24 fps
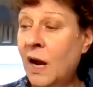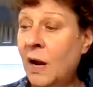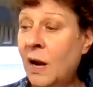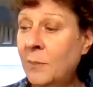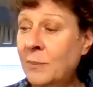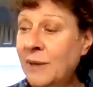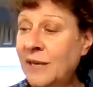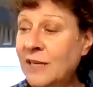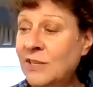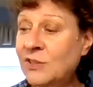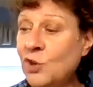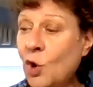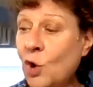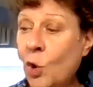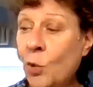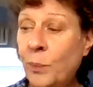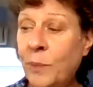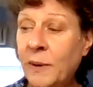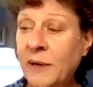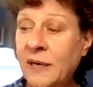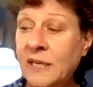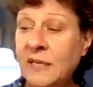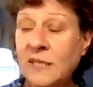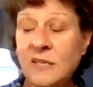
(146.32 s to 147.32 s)
It's
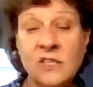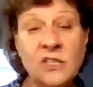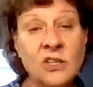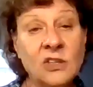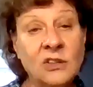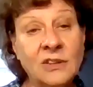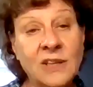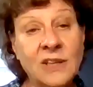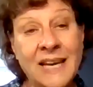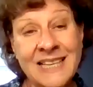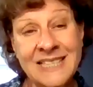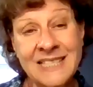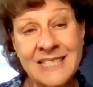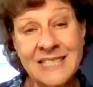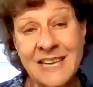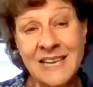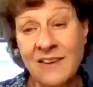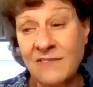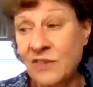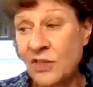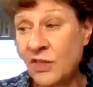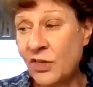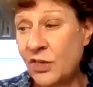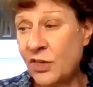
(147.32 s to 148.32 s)
open until like
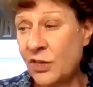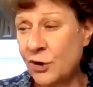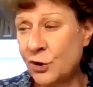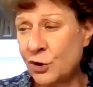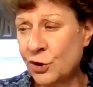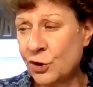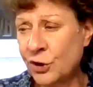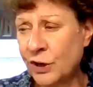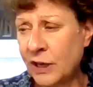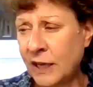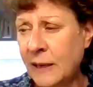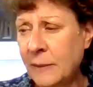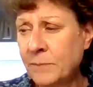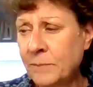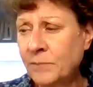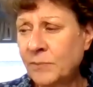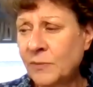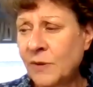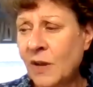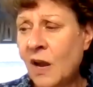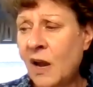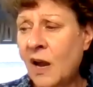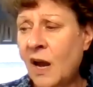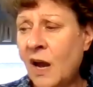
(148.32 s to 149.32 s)
7:30.
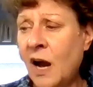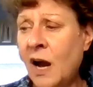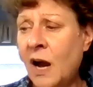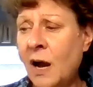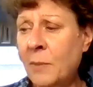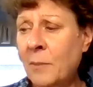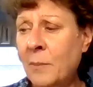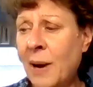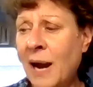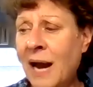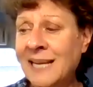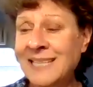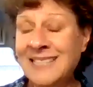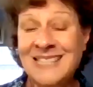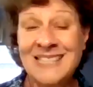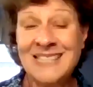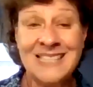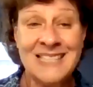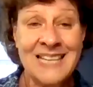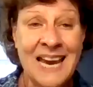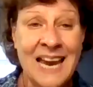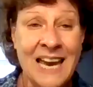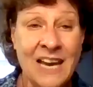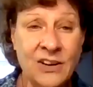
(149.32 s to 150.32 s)
On
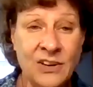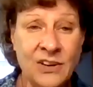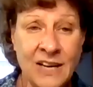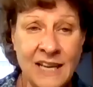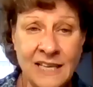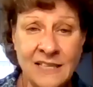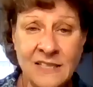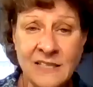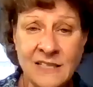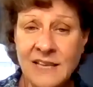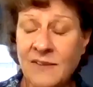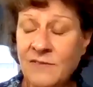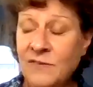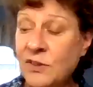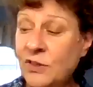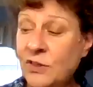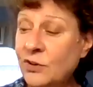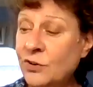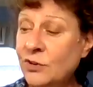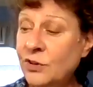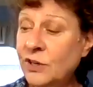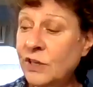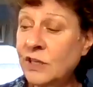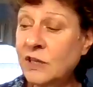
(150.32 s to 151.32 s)
Saturday,
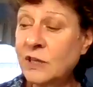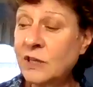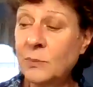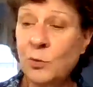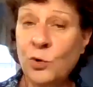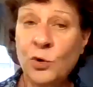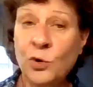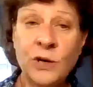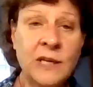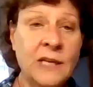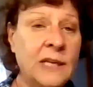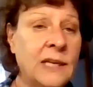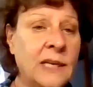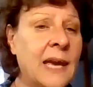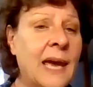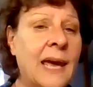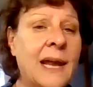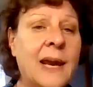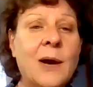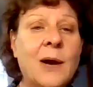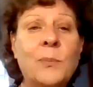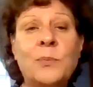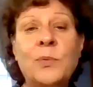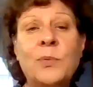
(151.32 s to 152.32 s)
7:30 in the morning,
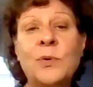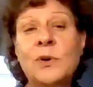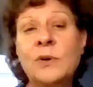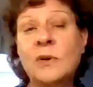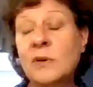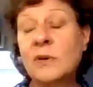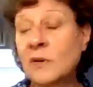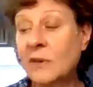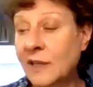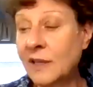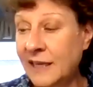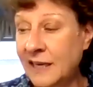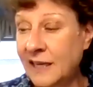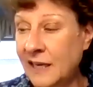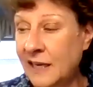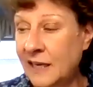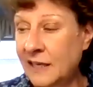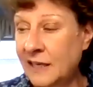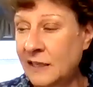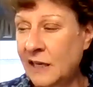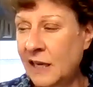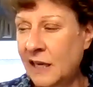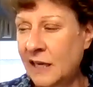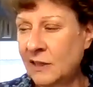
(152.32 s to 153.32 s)
get up early
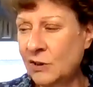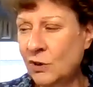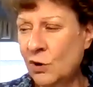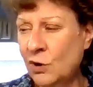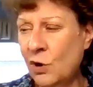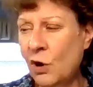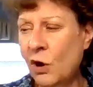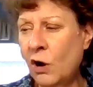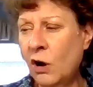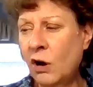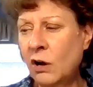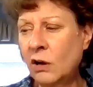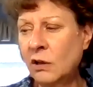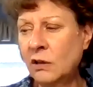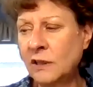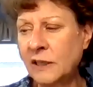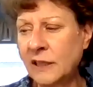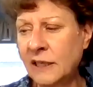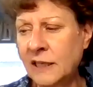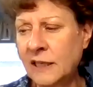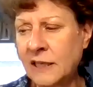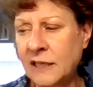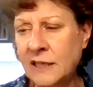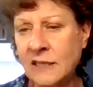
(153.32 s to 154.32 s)
and call
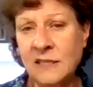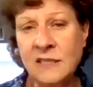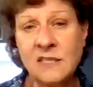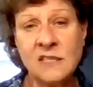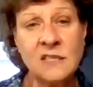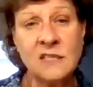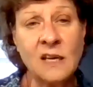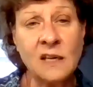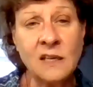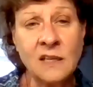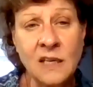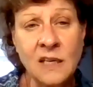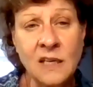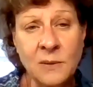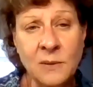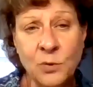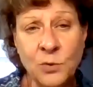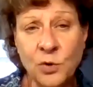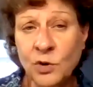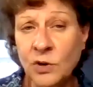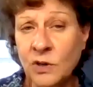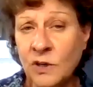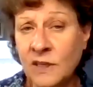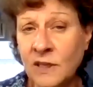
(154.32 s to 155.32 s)
in. Sunday
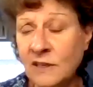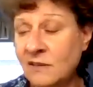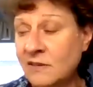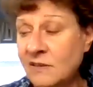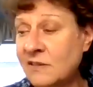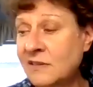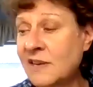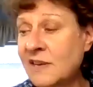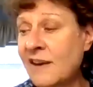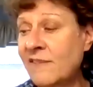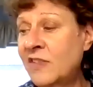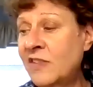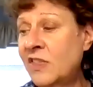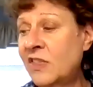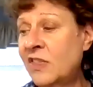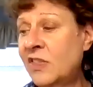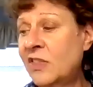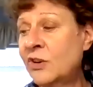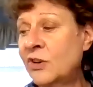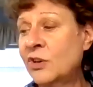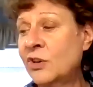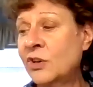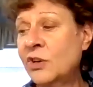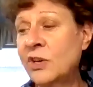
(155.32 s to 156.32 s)
morning,
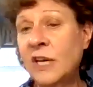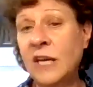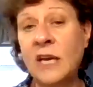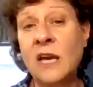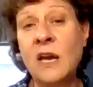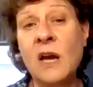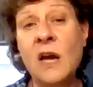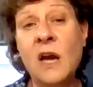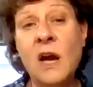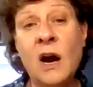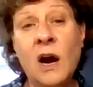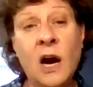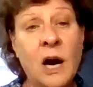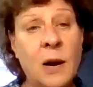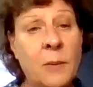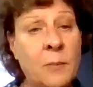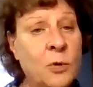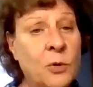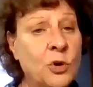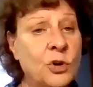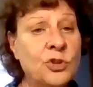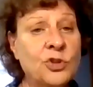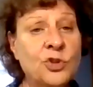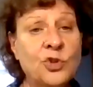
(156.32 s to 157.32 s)
7:30,
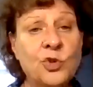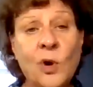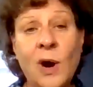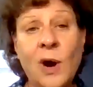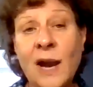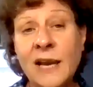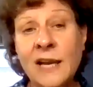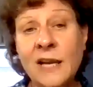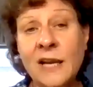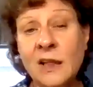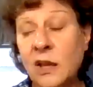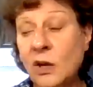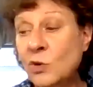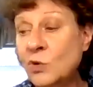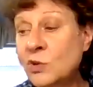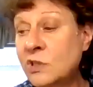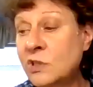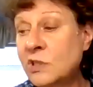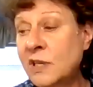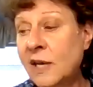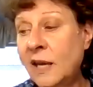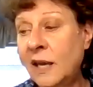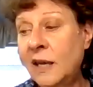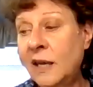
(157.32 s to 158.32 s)
or try
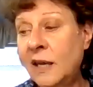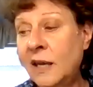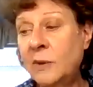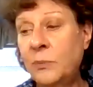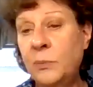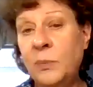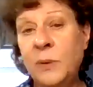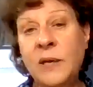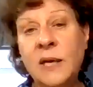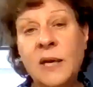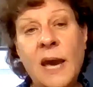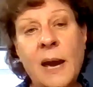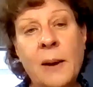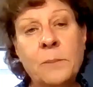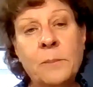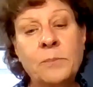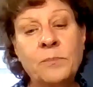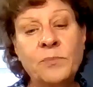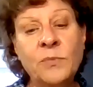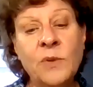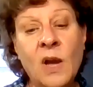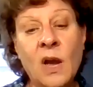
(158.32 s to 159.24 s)
close to 8 p.m.